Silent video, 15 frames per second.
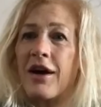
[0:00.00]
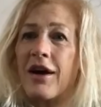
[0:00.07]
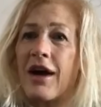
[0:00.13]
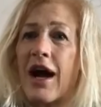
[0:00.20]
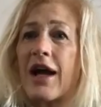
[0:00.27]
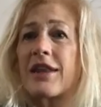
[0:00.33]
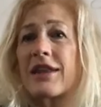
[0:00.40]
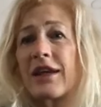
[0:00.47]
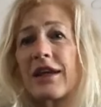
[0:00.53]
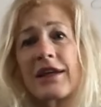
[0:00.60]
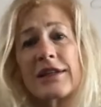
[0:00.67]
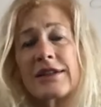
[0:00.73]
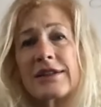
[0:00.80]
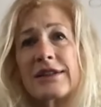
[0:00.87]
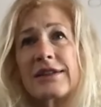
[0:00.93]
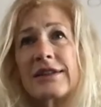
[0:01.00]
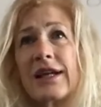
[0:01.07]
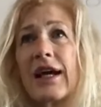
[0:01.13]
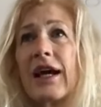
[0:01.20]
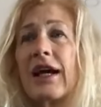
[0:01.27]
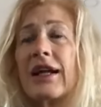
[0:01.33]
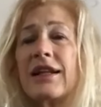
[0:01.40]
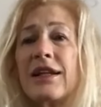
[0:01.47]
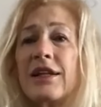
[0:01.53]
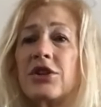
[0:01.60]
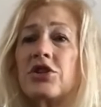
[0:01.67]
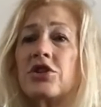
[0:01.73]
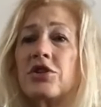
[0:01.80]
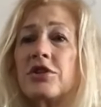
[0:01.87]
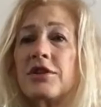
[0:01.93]
I think it's
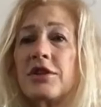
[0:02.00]
good,